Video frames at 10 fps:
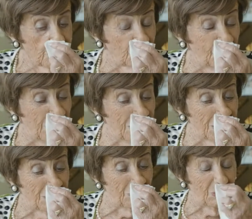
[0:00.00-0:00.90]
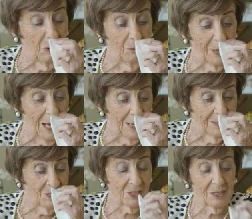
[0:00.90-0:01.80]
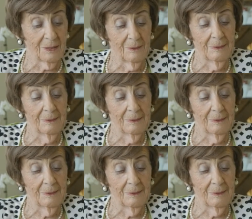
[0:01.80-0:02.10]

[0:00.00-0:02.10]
the festival of lights,